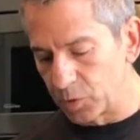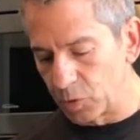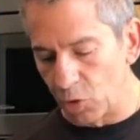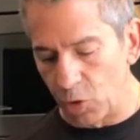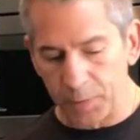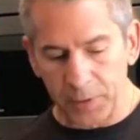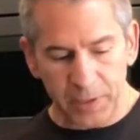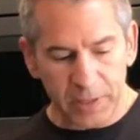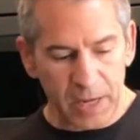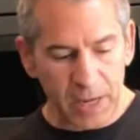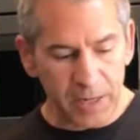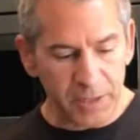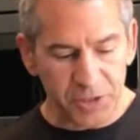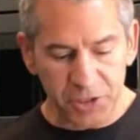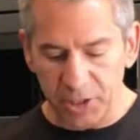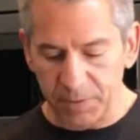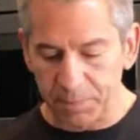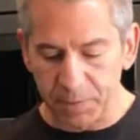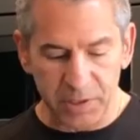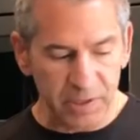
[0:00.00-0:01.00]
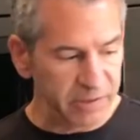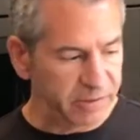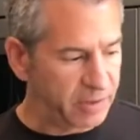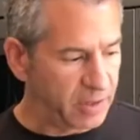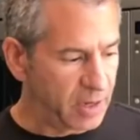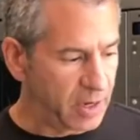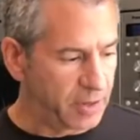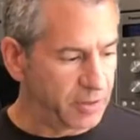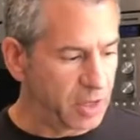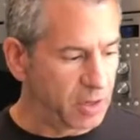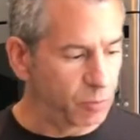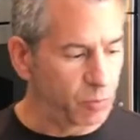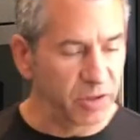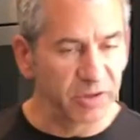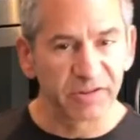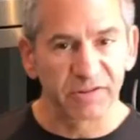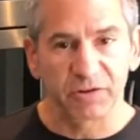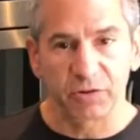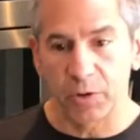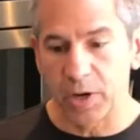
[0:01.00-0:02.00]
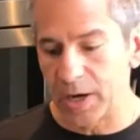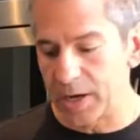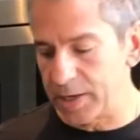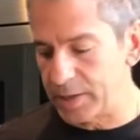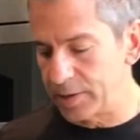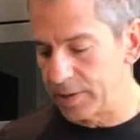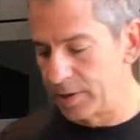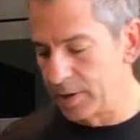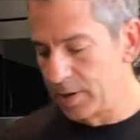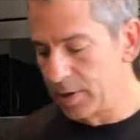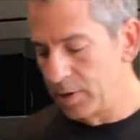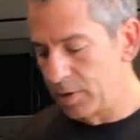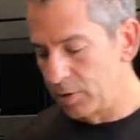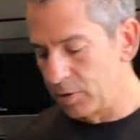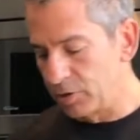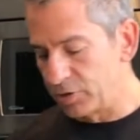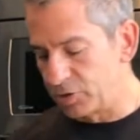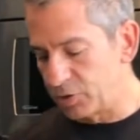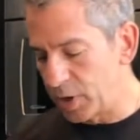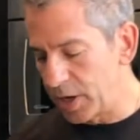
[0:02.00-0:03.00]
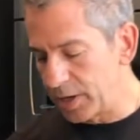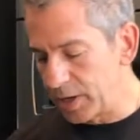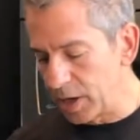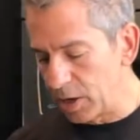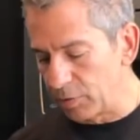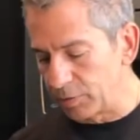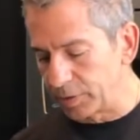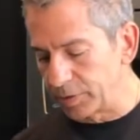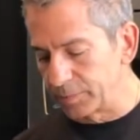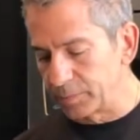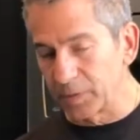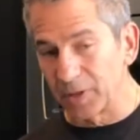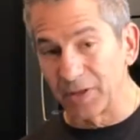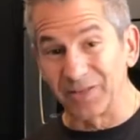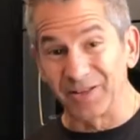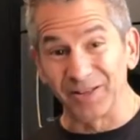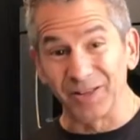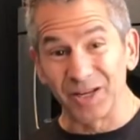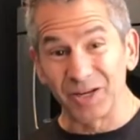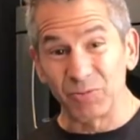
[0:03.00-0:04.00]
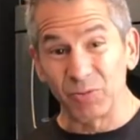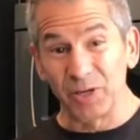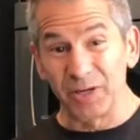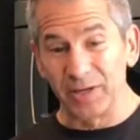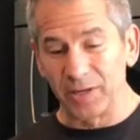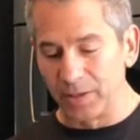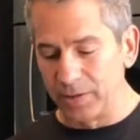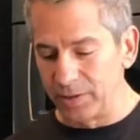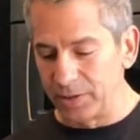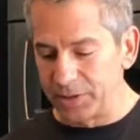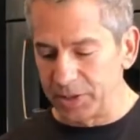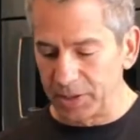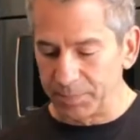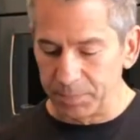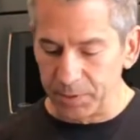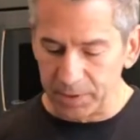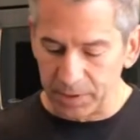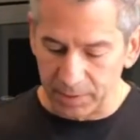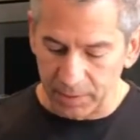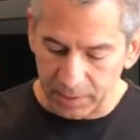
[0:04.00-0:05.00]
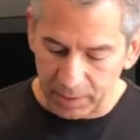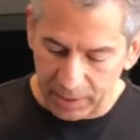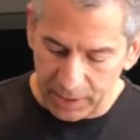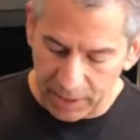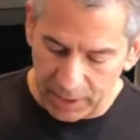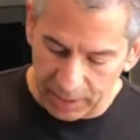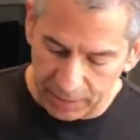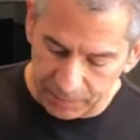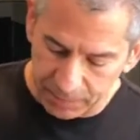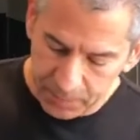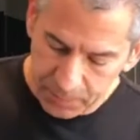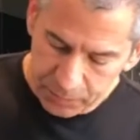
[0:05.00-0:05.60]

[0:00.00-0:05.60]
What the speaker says: open a can of chickpeas, and then we strain or drain out the liquid in the chickpea can.